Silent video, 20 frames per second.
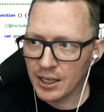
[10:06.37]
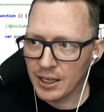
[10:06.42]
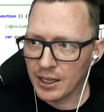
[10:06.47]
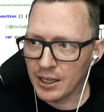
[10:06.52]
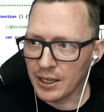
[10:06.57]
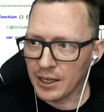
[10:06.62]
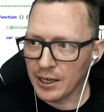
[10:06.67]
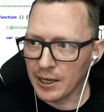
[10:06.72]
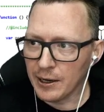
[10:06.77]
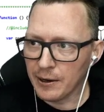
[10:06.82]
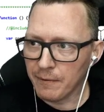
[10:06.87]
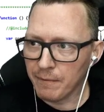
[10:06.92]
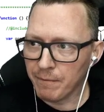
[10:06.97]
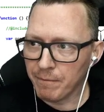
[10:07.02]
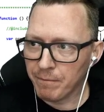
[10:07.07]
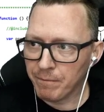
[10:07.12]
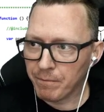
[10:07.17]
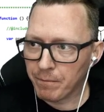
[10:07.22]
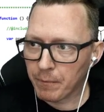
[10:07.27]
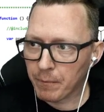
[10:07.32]

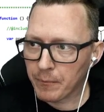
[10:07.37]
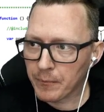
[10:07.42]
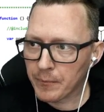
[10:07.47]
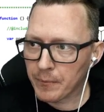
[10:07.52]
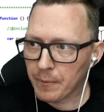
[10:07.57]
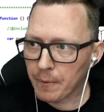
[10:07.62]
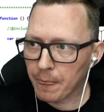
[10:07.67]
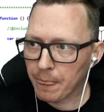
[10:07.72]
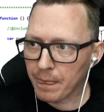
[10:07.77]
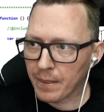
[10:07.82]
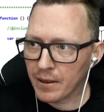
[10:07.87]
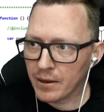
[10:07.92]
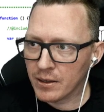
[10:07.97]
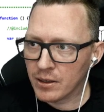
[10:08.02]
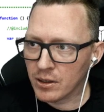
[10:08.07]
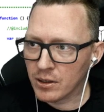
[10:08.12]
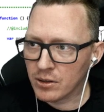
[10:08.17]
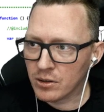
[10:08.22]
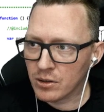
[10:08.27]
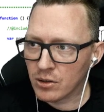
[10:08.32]
Um,
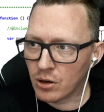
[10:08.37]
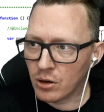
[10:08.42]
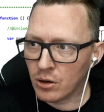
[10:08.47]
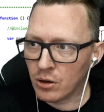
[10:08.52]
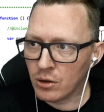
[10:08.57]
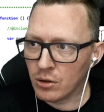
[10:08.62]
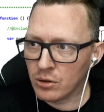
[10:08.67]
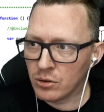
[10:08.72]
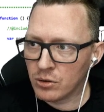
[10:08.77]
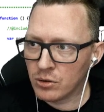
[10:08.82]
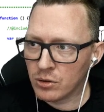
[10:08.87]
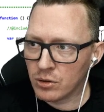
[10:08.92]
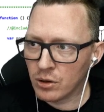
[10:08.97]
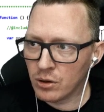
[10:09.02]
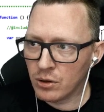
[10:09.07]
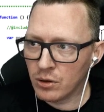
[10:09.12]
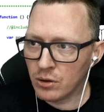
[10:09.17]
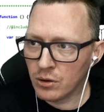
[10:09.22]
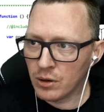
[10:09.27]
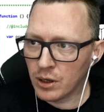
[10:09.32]
there's
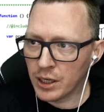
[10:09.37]
also